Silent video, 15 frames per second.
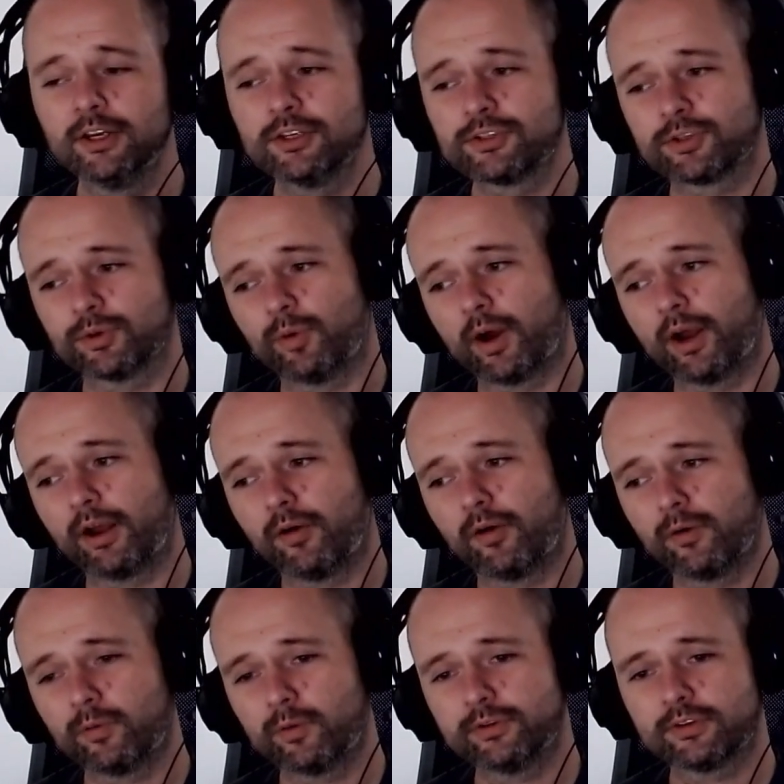So I
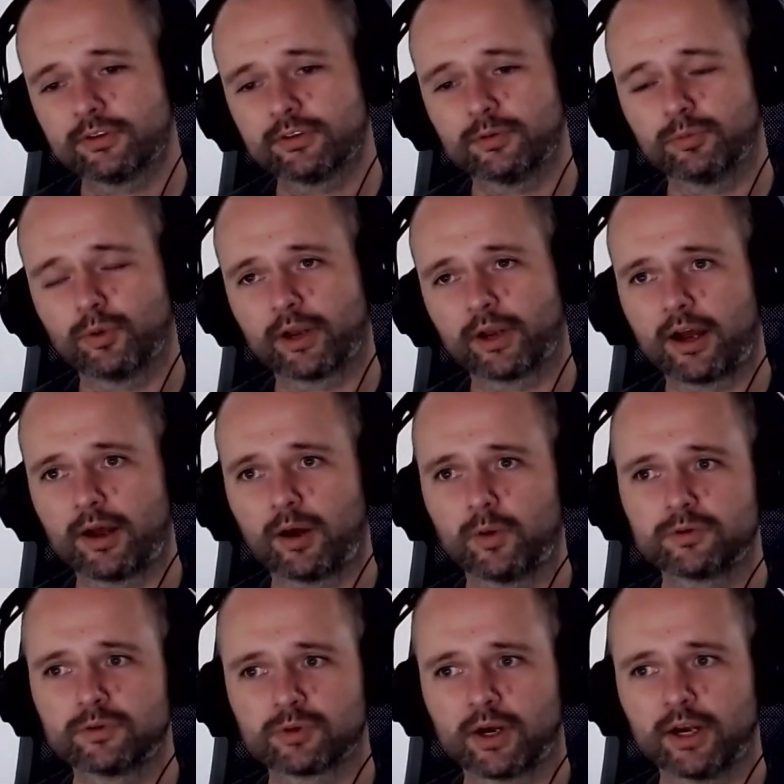always, what I
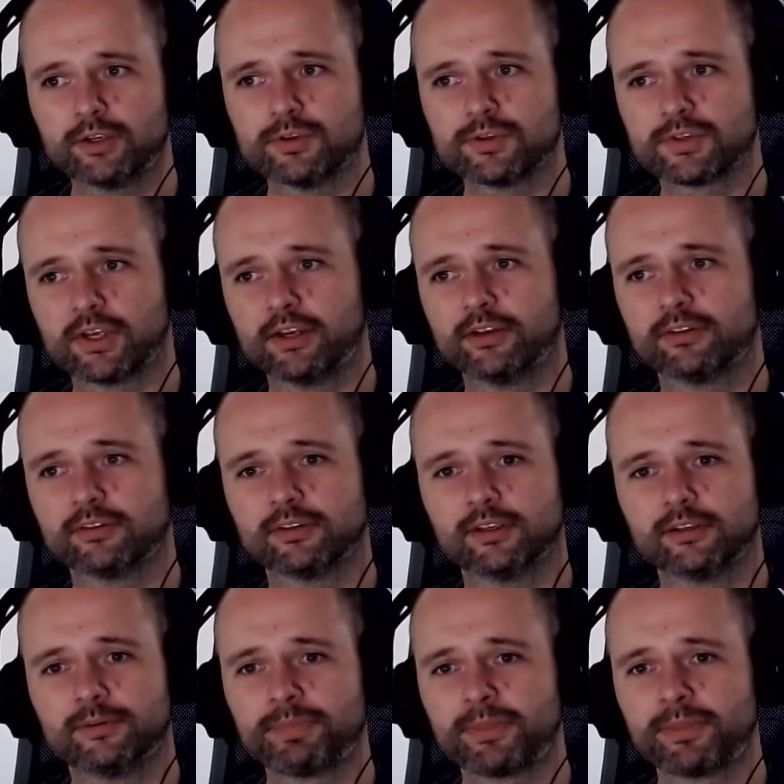try to say is that